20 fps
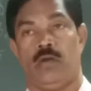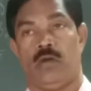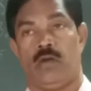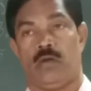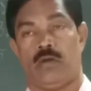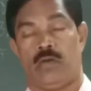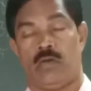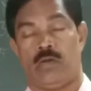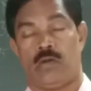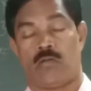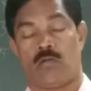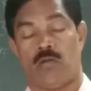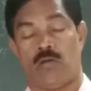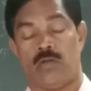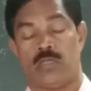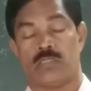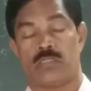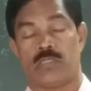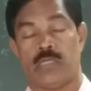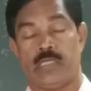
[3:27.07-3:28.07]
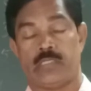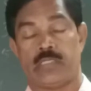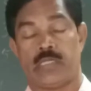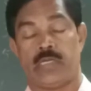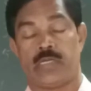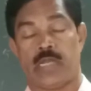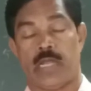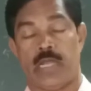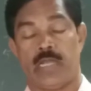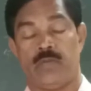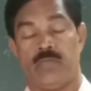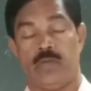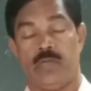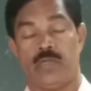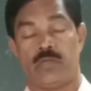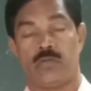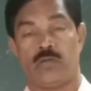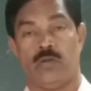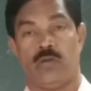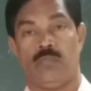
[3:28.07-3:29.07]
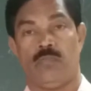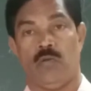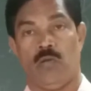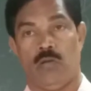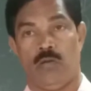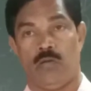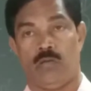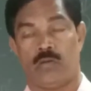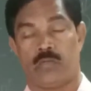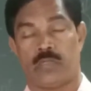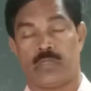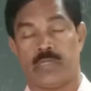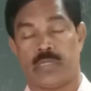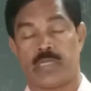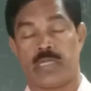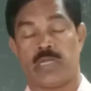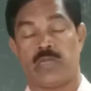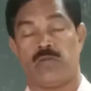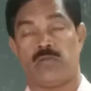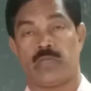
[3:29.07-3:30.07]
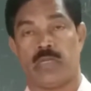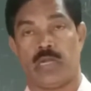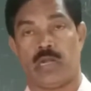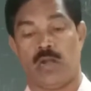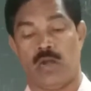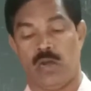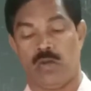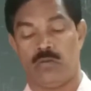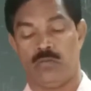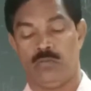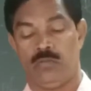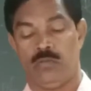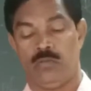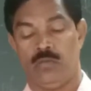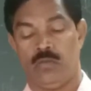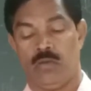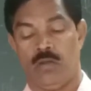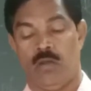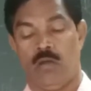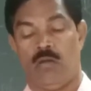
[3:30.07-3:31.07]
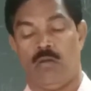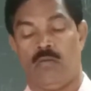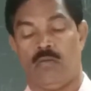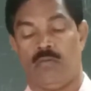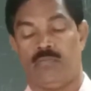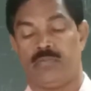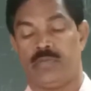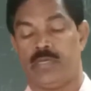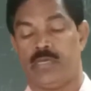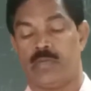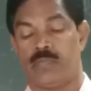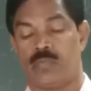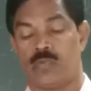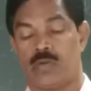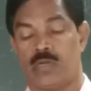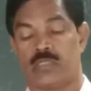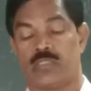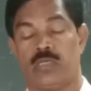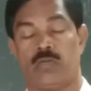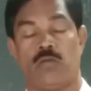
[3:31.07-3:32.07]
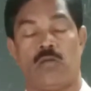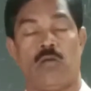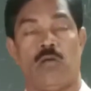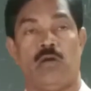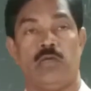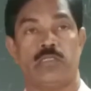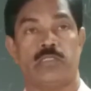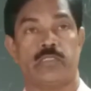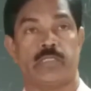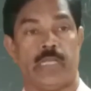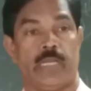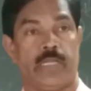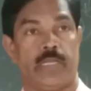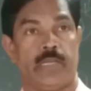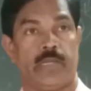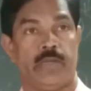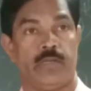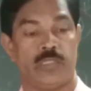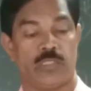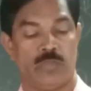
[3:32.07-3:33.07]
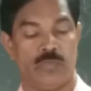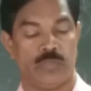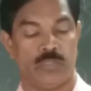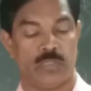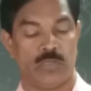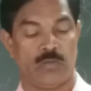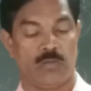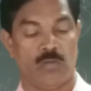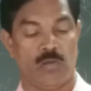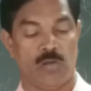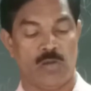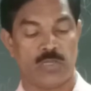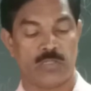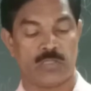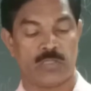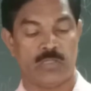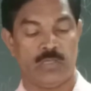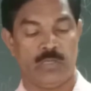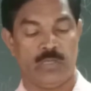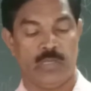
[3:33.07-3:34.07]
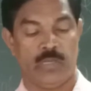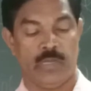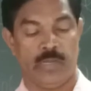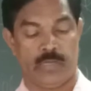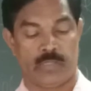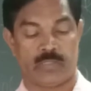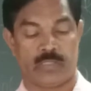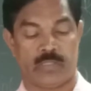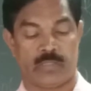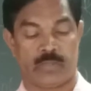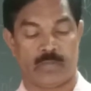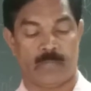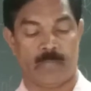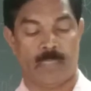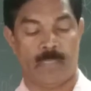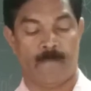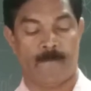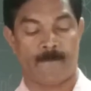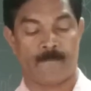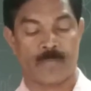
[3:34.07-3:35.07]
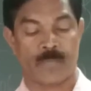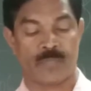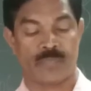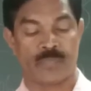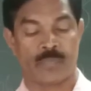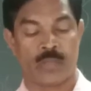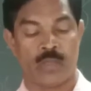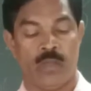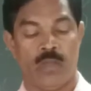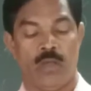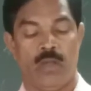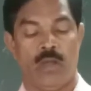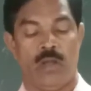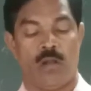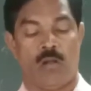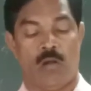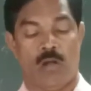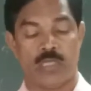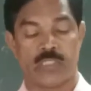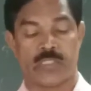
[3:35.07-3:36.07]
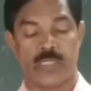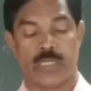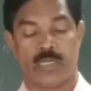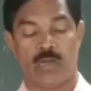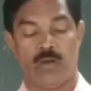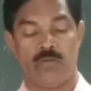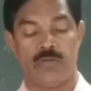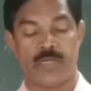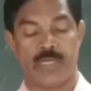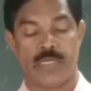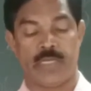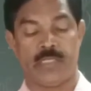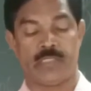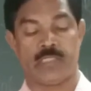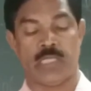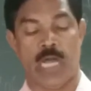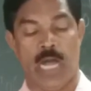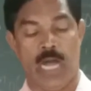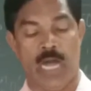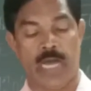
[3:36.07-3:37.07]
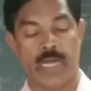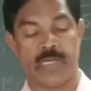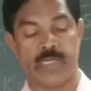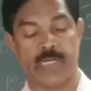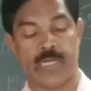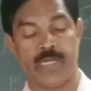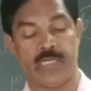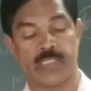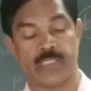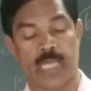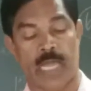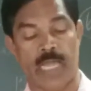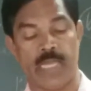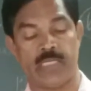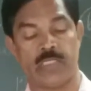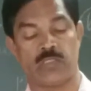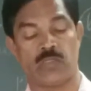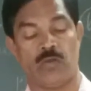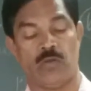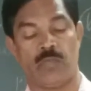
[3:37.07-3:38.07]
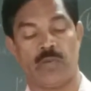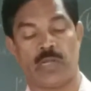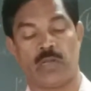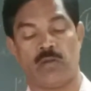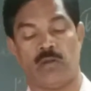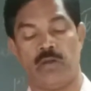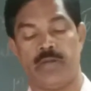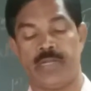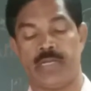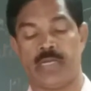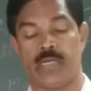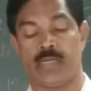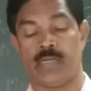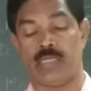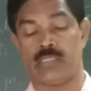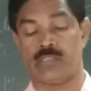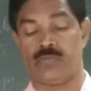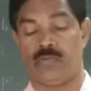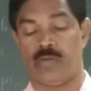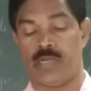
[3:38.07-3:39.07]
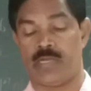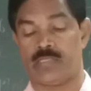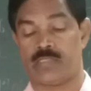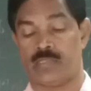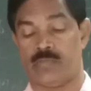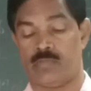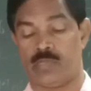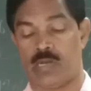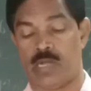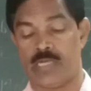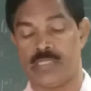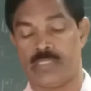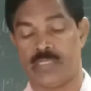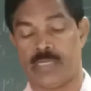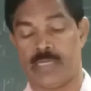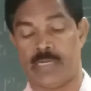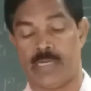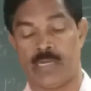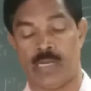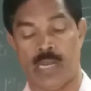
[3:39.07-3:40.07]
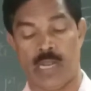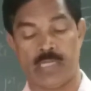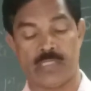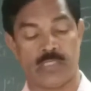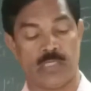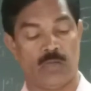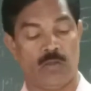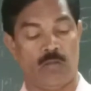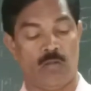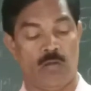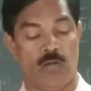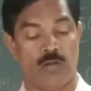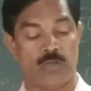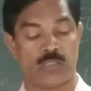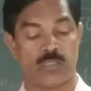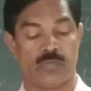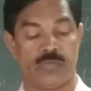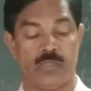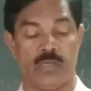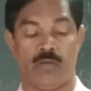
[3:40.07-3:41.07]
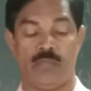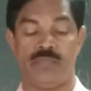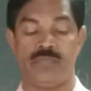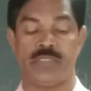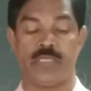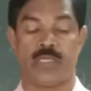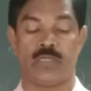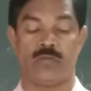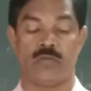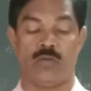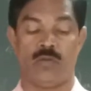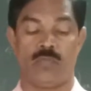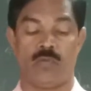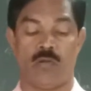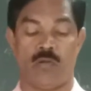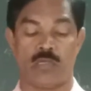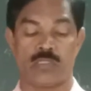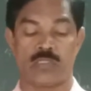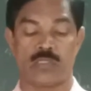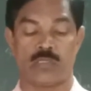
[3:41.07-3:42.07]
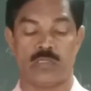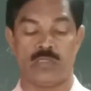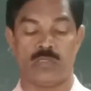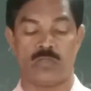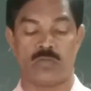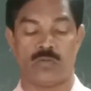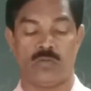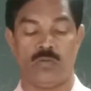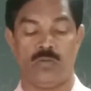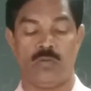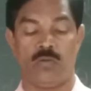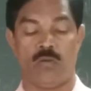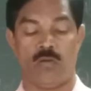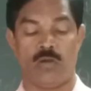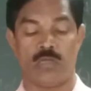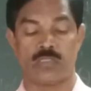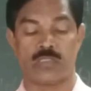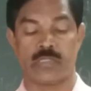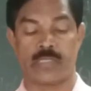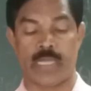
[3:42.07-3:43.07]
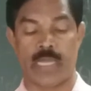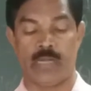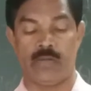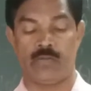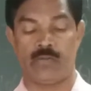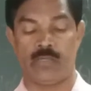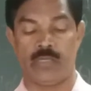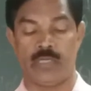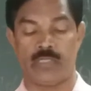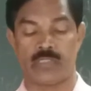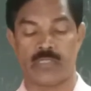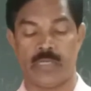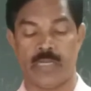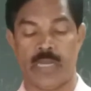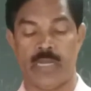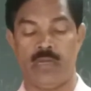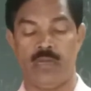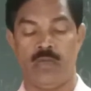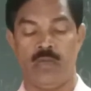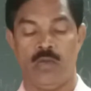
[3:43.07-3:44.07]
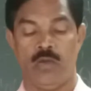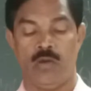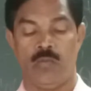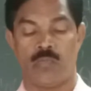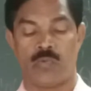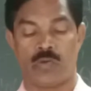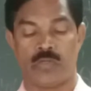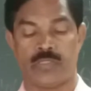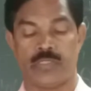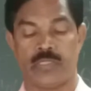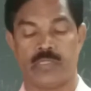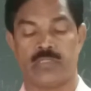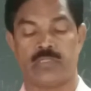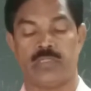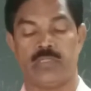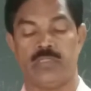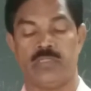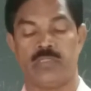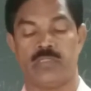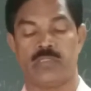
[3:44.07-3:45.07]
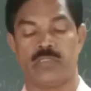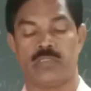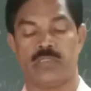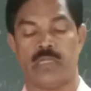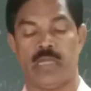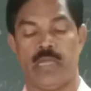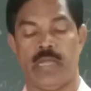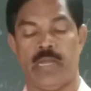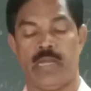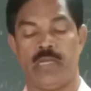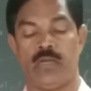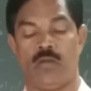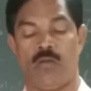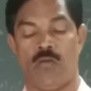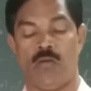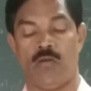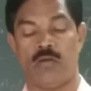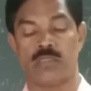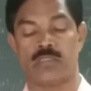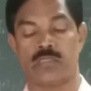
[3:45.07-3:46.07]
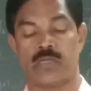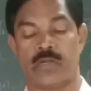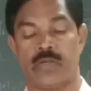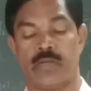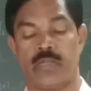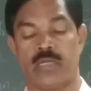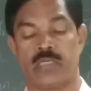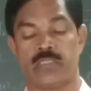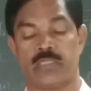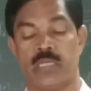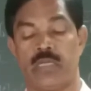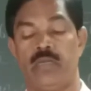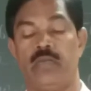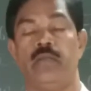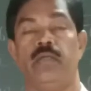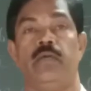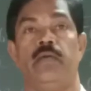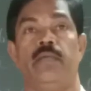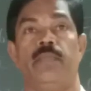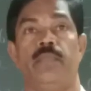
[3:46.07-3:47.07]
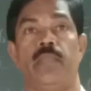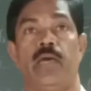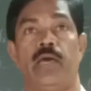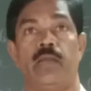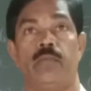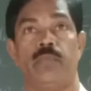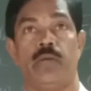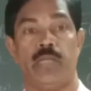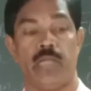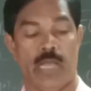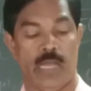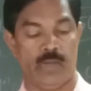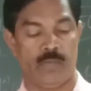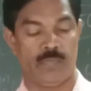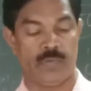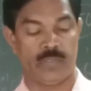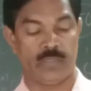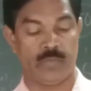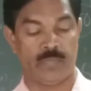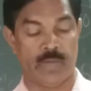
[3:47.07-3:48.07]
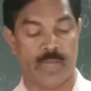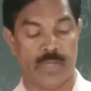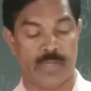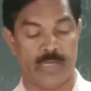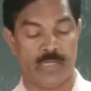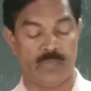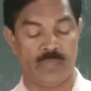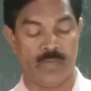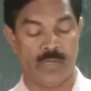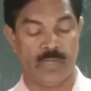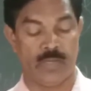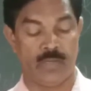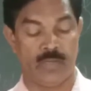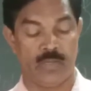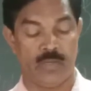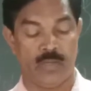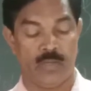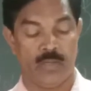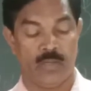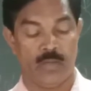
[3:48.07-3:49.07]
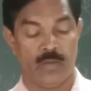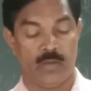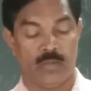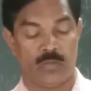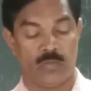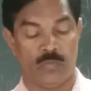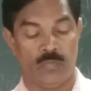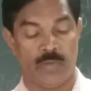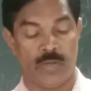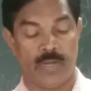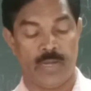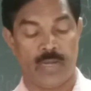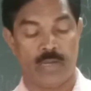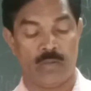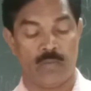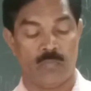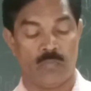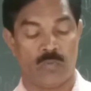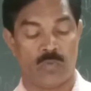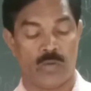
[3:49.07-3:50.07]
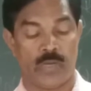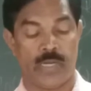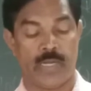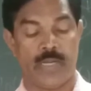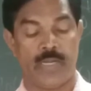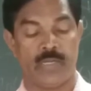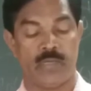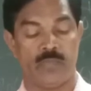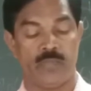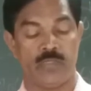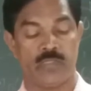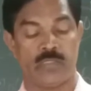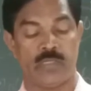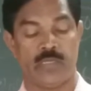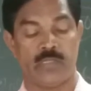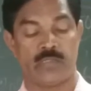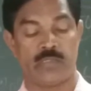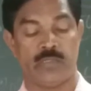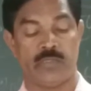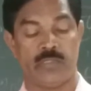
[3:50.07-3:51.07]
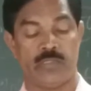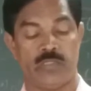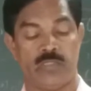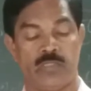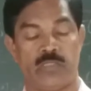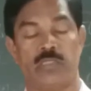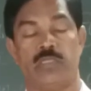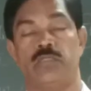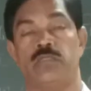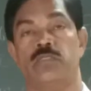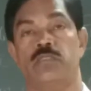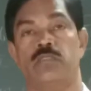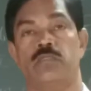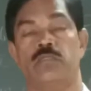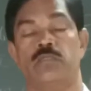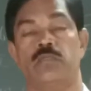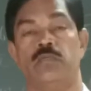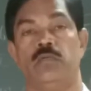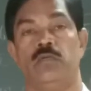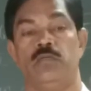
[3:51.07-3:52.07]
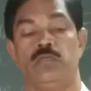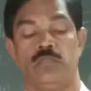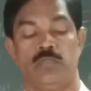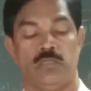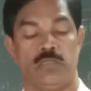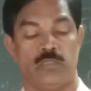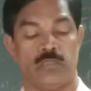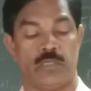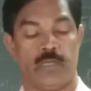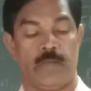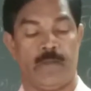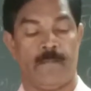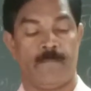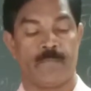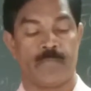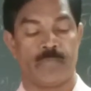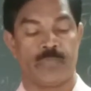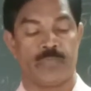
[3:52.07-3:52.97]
cost ascertainment of or taking into account of production cost, selling and distribution cost, etc. Cost accounting is the art and science of recording, classifying, summarizing and analyzing costs with the objective of cost control, cost calculation and projections and cost reduction, thereby helping the management to make prudent business decisions. See,